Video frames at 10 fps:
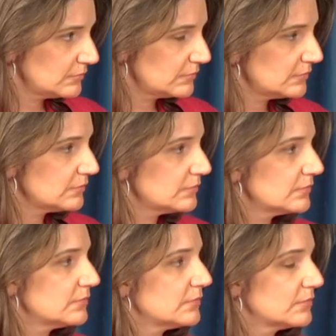
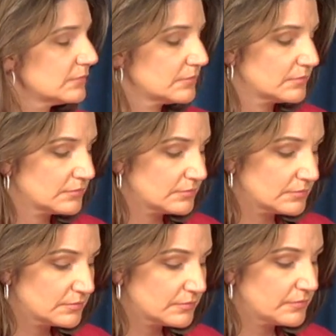
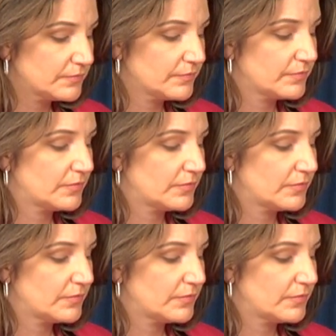No words are spoken by the person on screen.